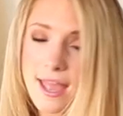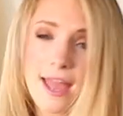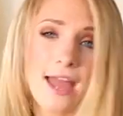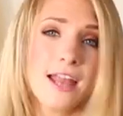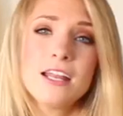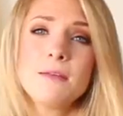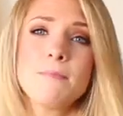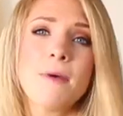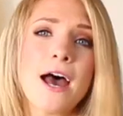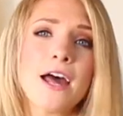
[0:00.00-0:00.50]

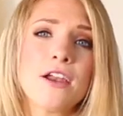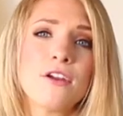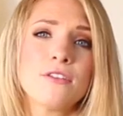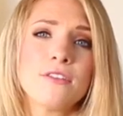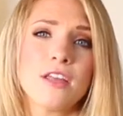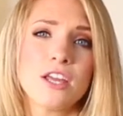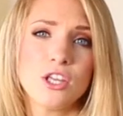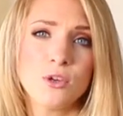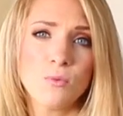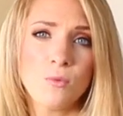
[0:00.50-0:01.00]
Any pattern
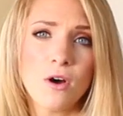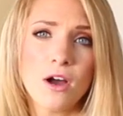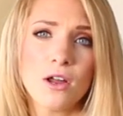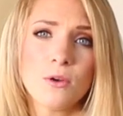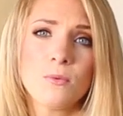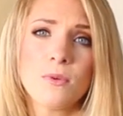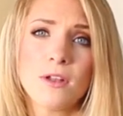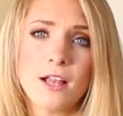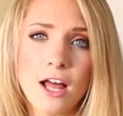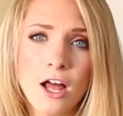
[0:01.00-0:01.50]
that you
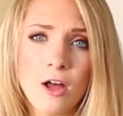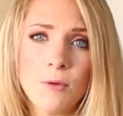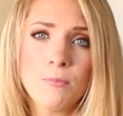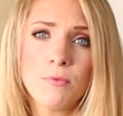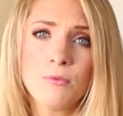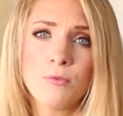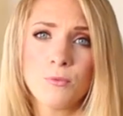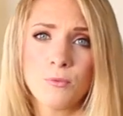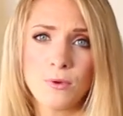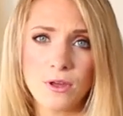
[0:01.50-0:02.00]
want will
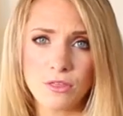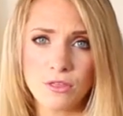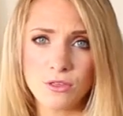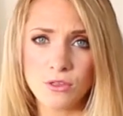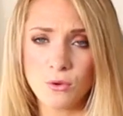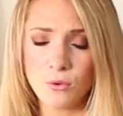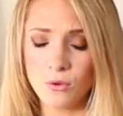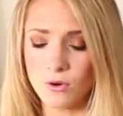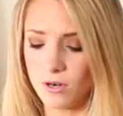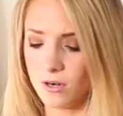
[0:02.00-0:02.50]
help with
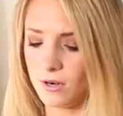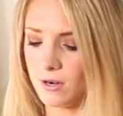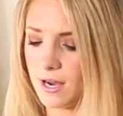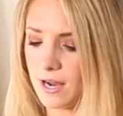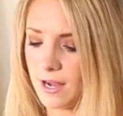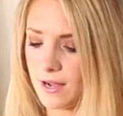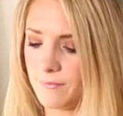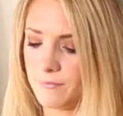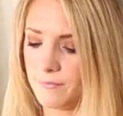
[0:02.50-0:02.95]
your